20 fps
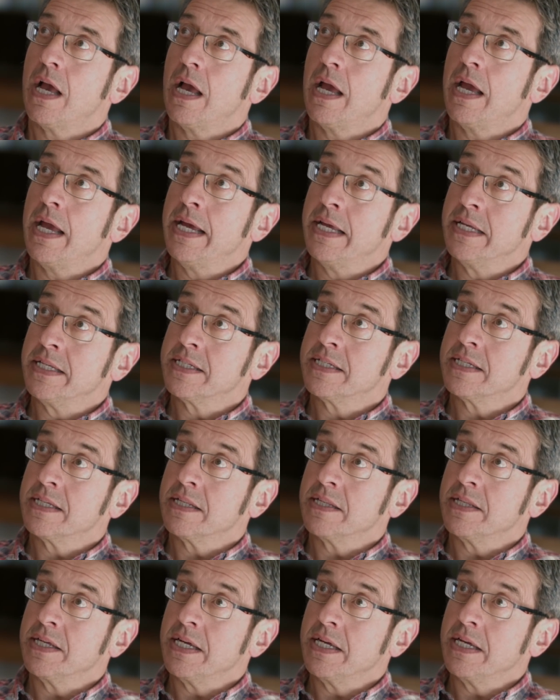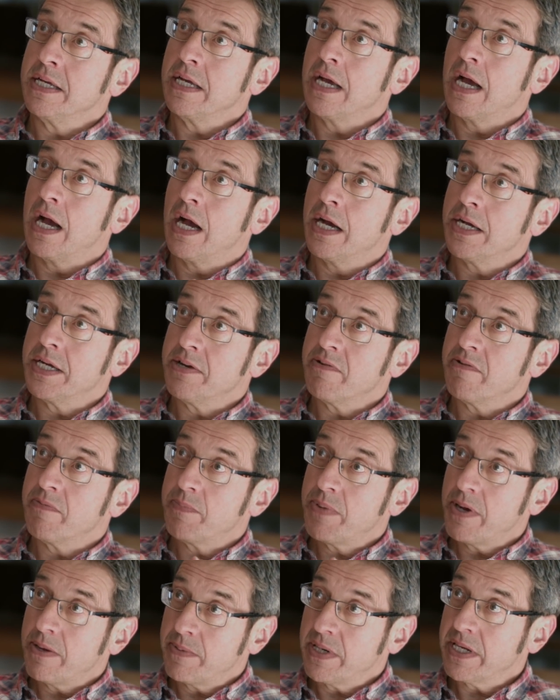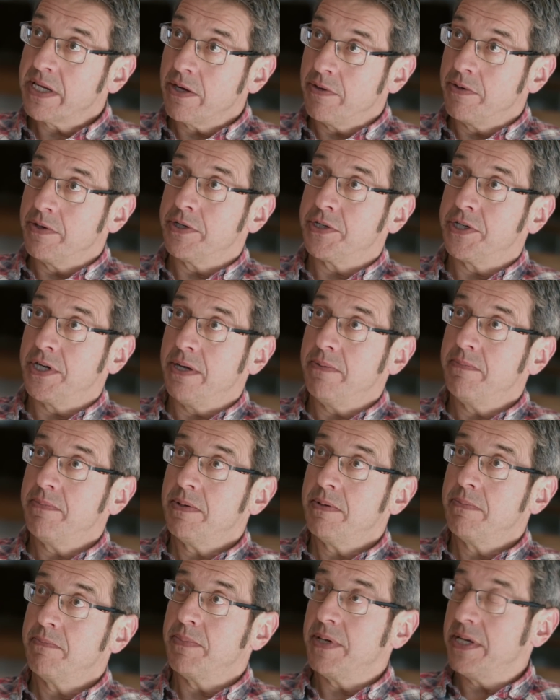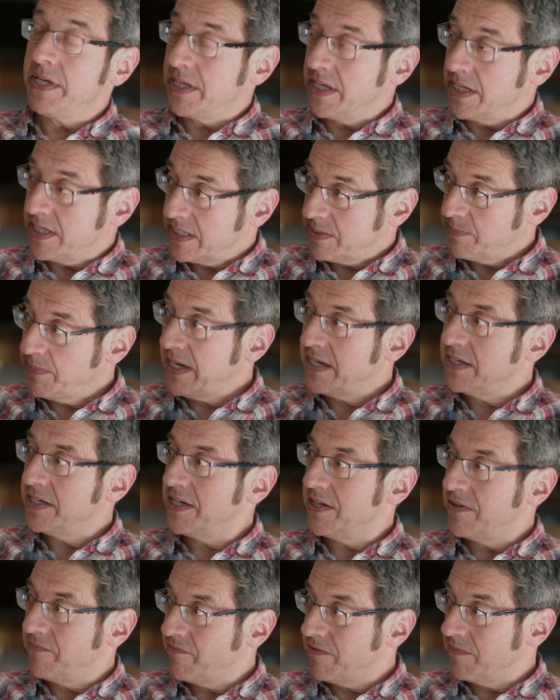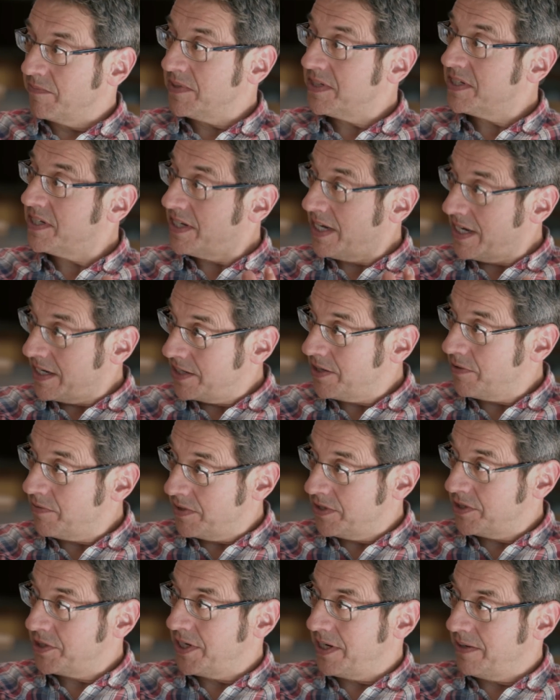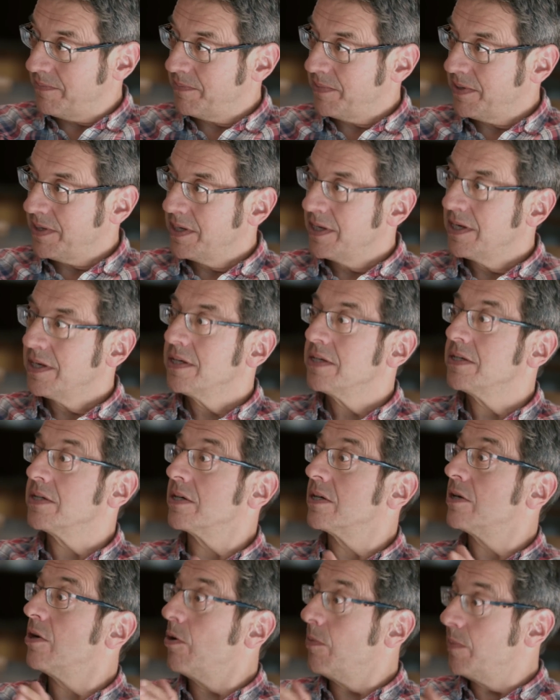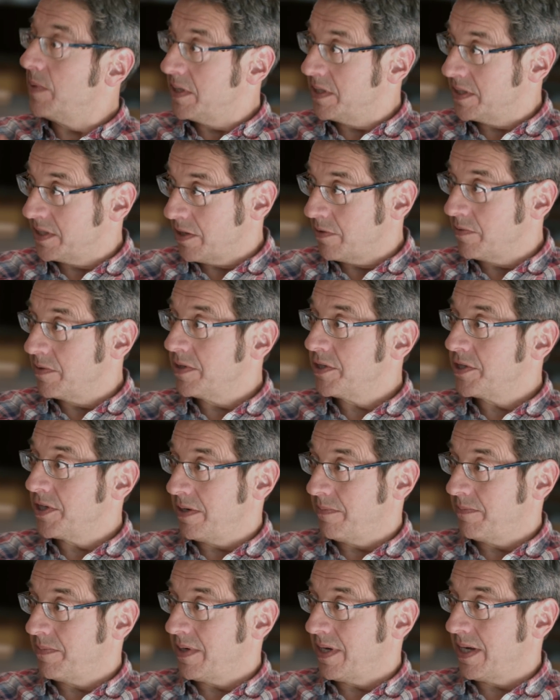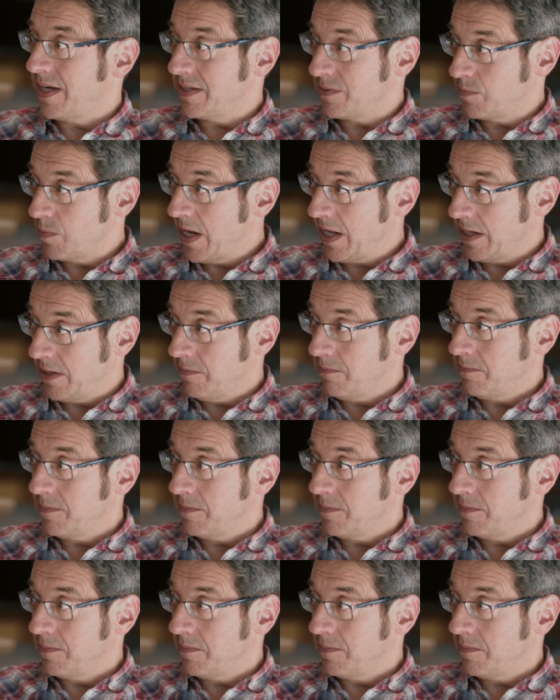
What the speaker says: is the idea of public ownership being expanded from state ownership to commons ownership as well.